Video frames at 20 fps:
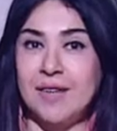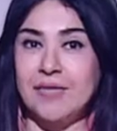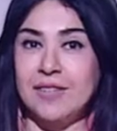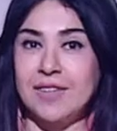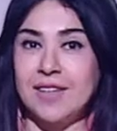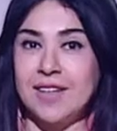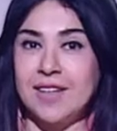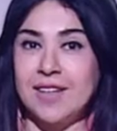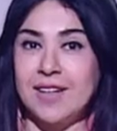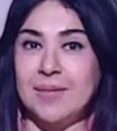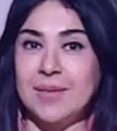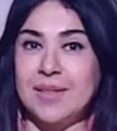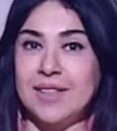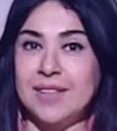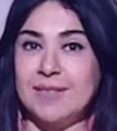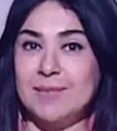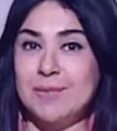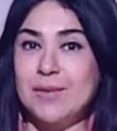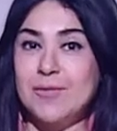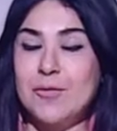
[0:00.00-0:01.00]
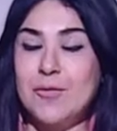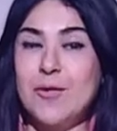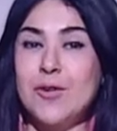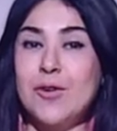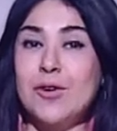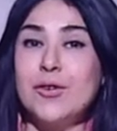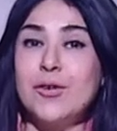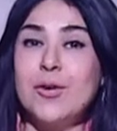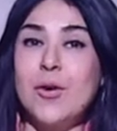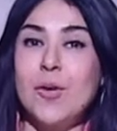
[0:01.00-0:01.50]
everything. I mean,
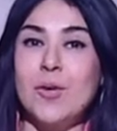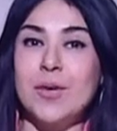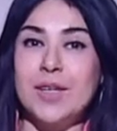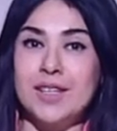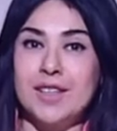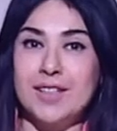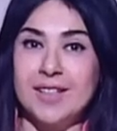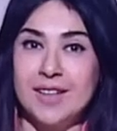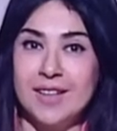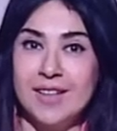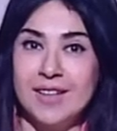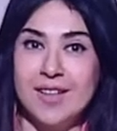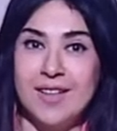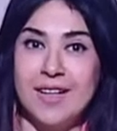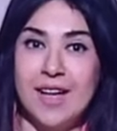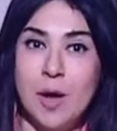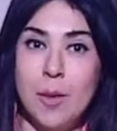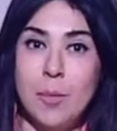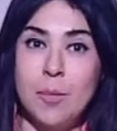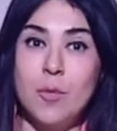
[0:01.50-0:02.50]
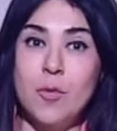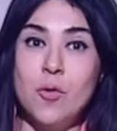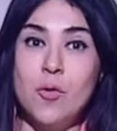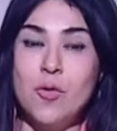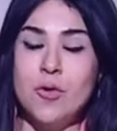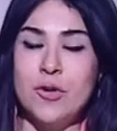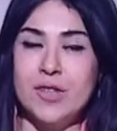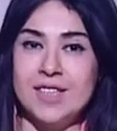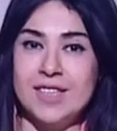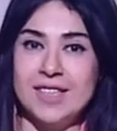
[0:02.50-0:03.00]
before knowing
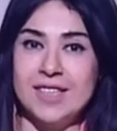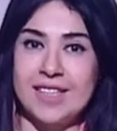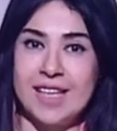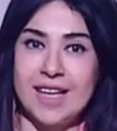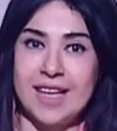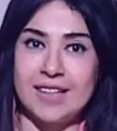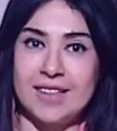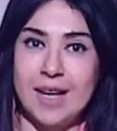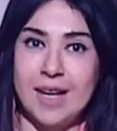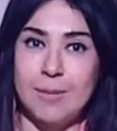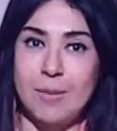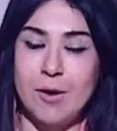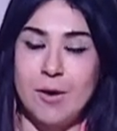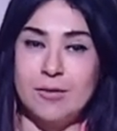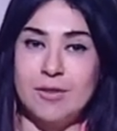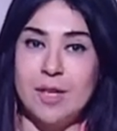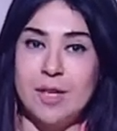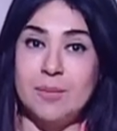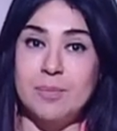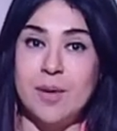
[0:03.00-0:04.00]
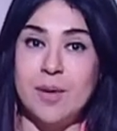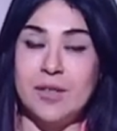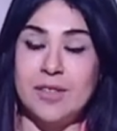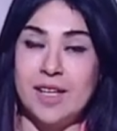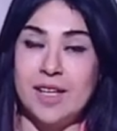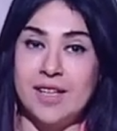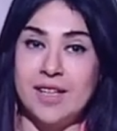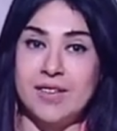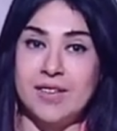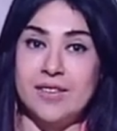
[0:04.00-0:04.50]
more detail about that
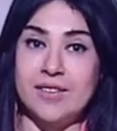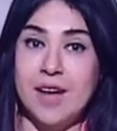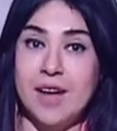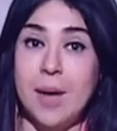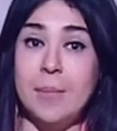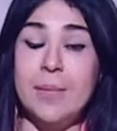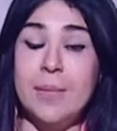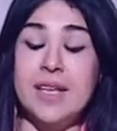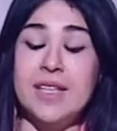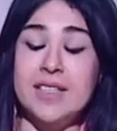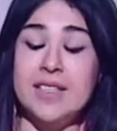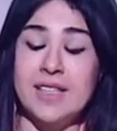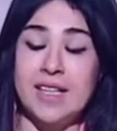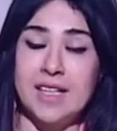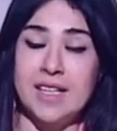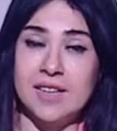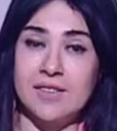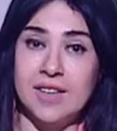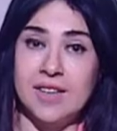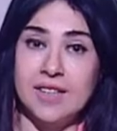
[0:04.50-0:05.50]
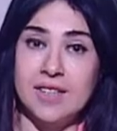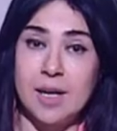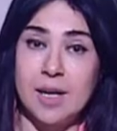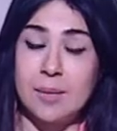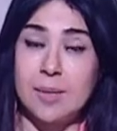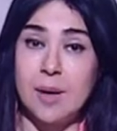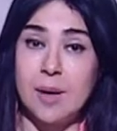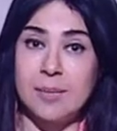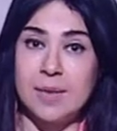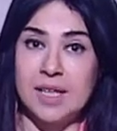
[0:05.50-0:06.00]
particular amazing event,
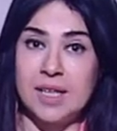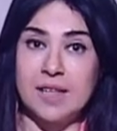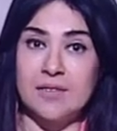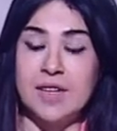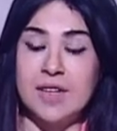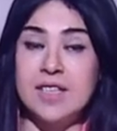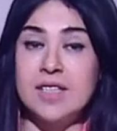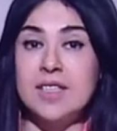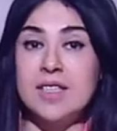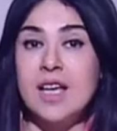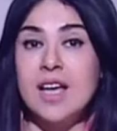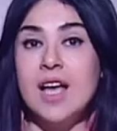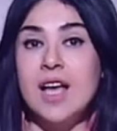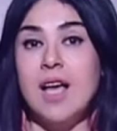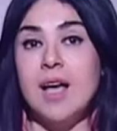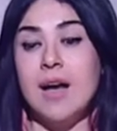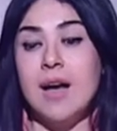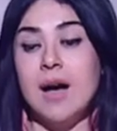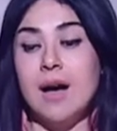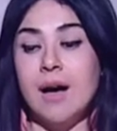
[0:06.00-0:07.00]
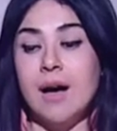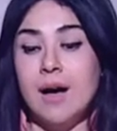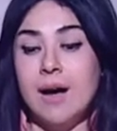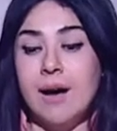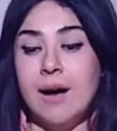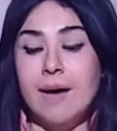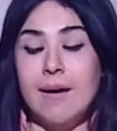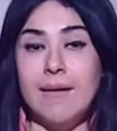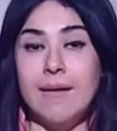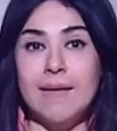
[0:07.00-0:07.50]
upcoming event,
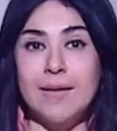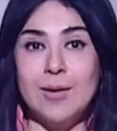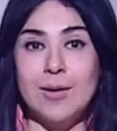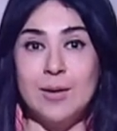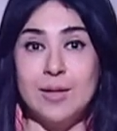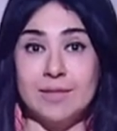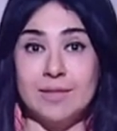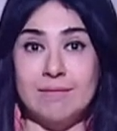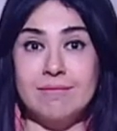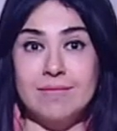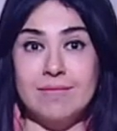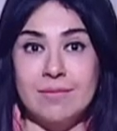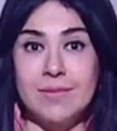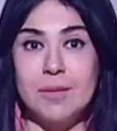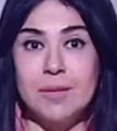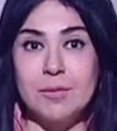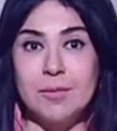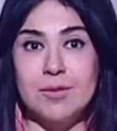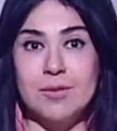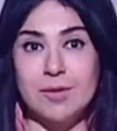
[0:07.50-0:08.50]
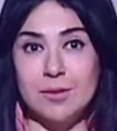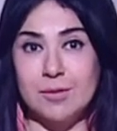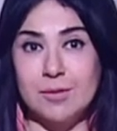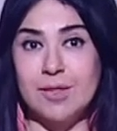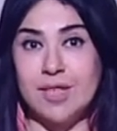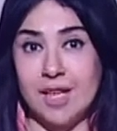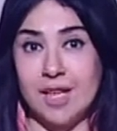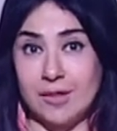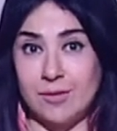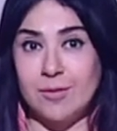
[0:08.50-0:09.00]
the music
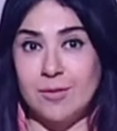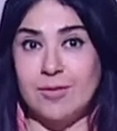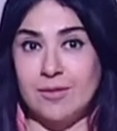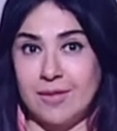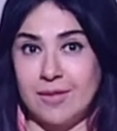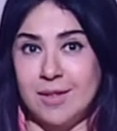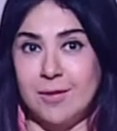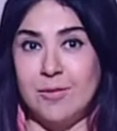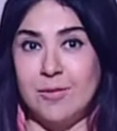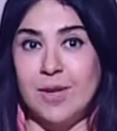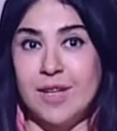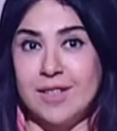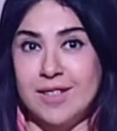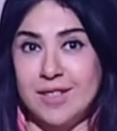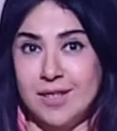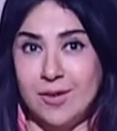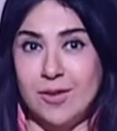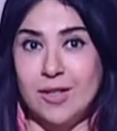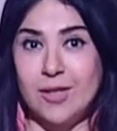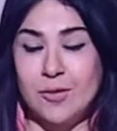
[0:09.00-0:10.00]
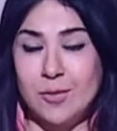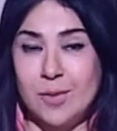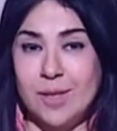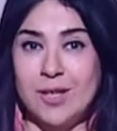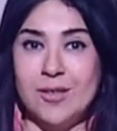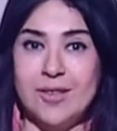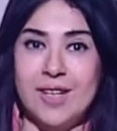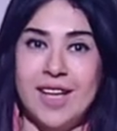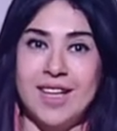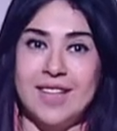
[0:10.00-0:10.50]
would tell you where is it going to
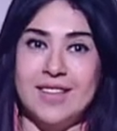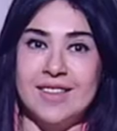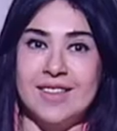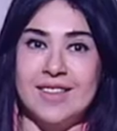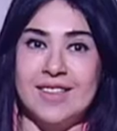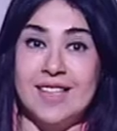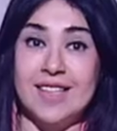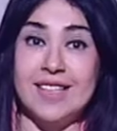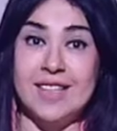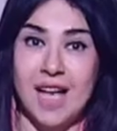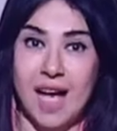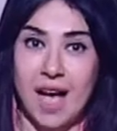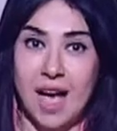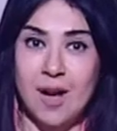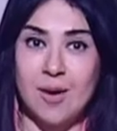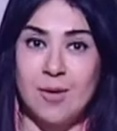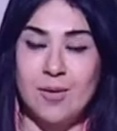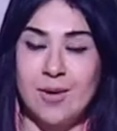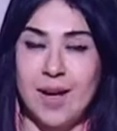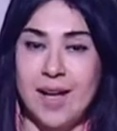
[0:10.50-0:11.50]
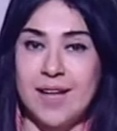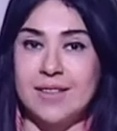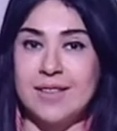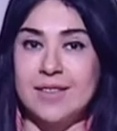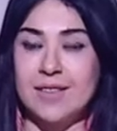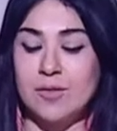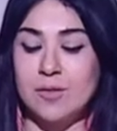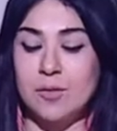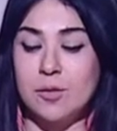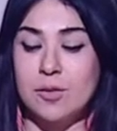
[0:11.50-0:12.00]
be located and how,
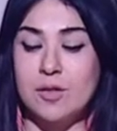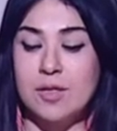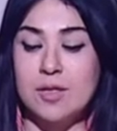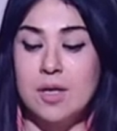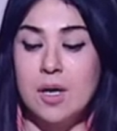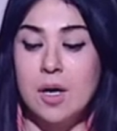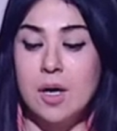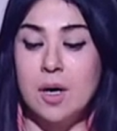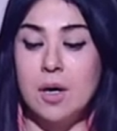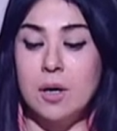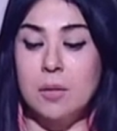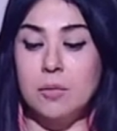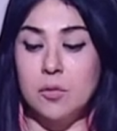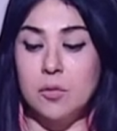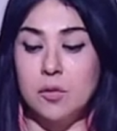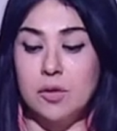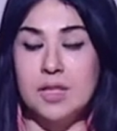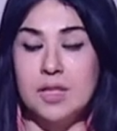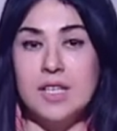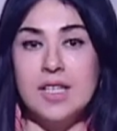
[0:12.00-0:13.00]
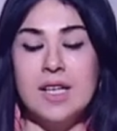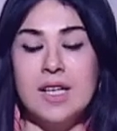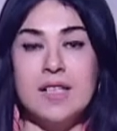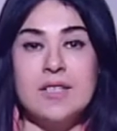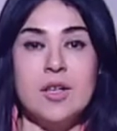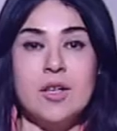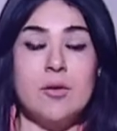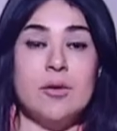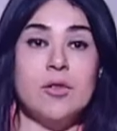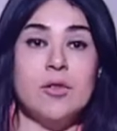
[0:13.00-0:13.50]
and of course more
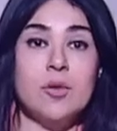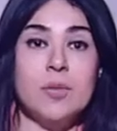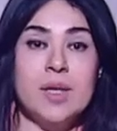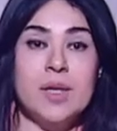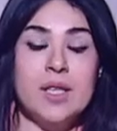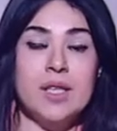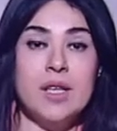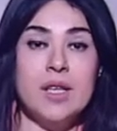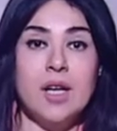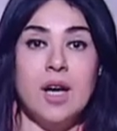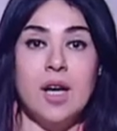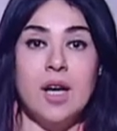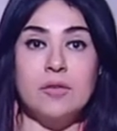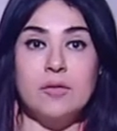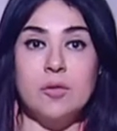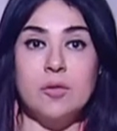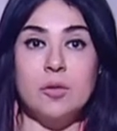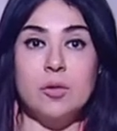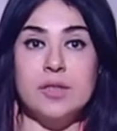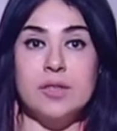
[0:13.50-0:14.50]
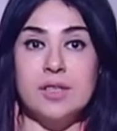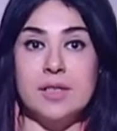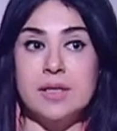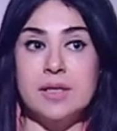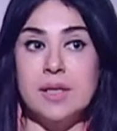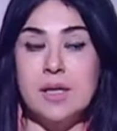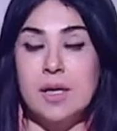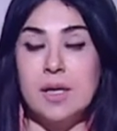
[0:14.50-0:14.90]
details are going to be unfolded.